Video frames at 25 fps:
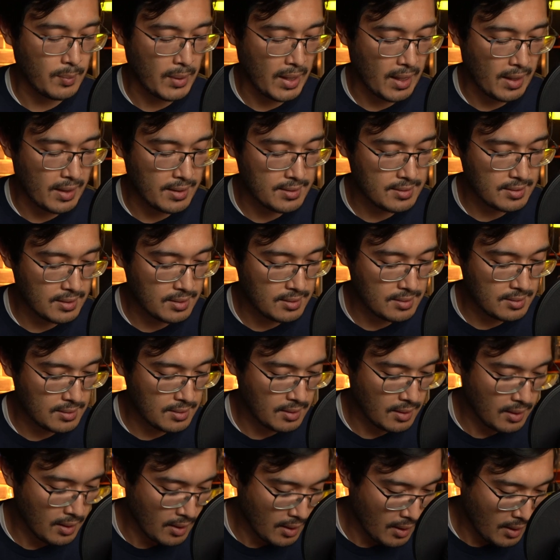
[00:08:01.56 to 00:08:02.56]
deposits.
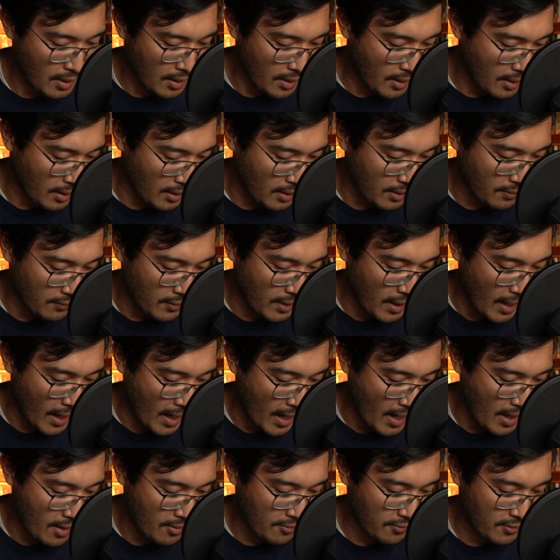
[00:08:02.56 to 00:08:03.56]
They even
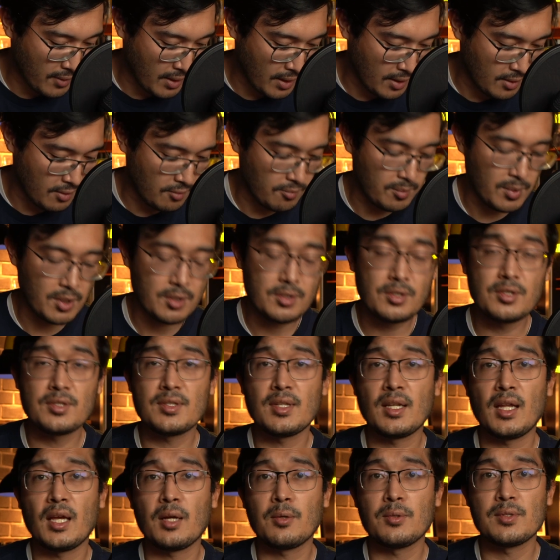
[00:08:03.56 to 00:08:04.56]
have kind of
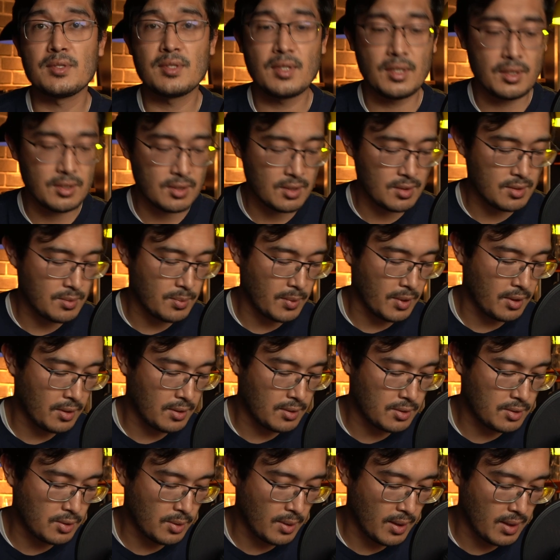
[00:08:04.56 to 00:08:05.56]
mergers and acquisitions where
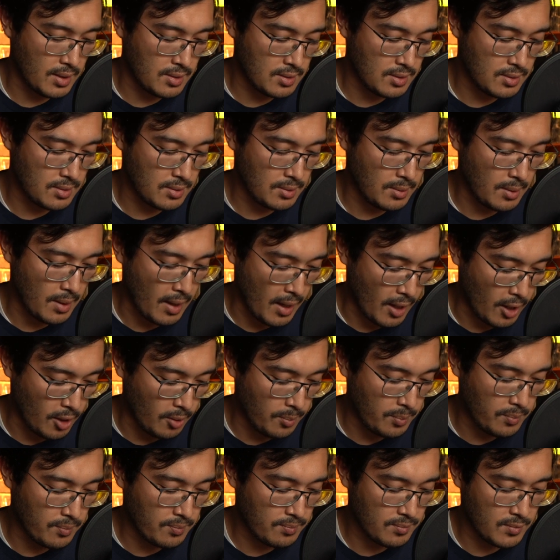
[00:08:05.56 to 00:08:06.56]
they're trying to
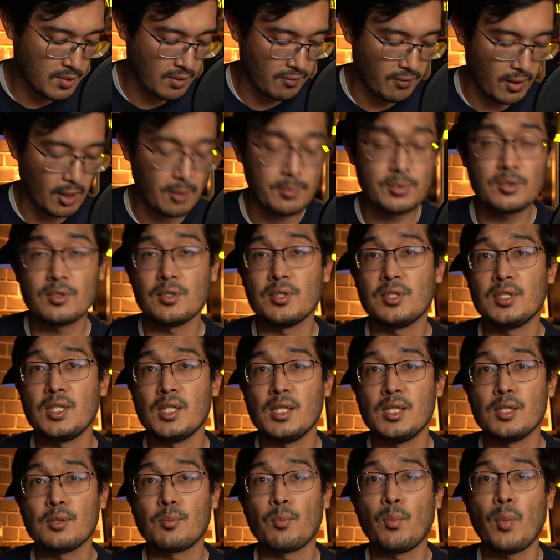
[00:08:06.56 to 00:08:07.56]
help develop
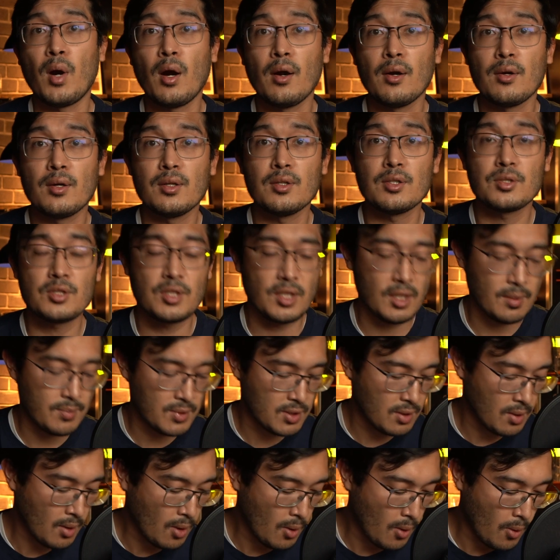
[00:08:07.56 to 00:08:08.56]
strategic
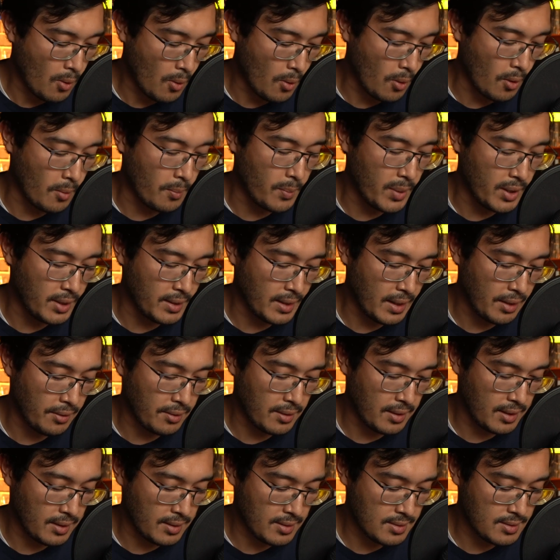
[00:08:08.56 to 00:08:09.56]
partnerships or build
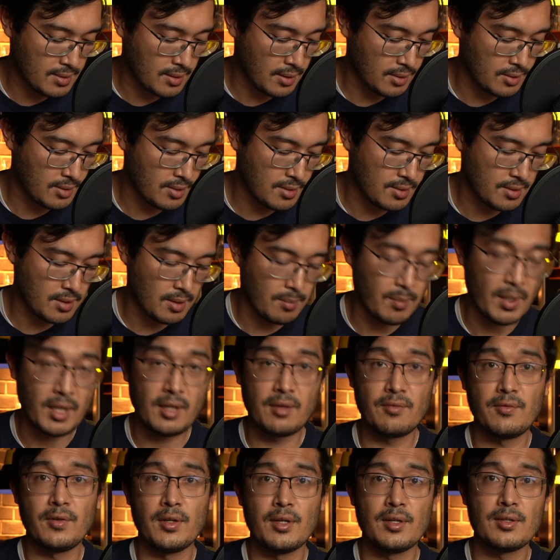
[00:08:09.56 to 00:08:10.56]
out things such as the
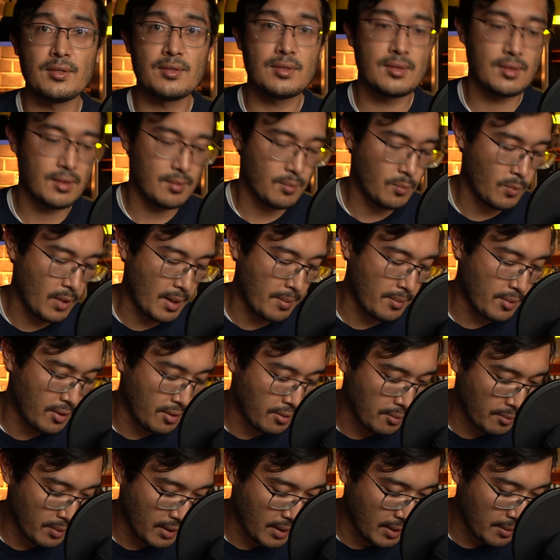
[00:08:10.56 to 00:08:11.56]
metaverse,
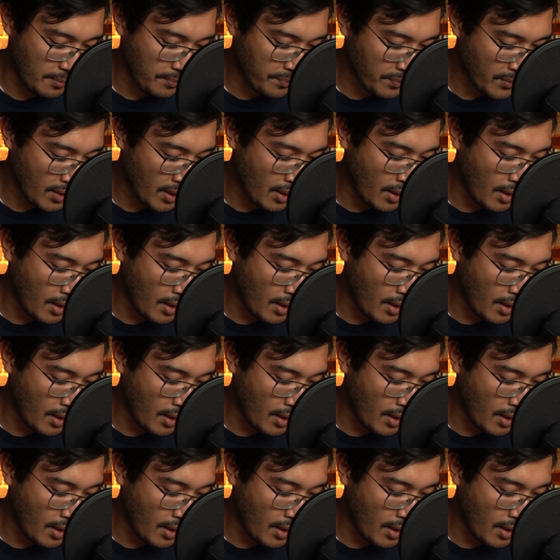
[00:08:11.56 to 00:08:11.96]
Web3.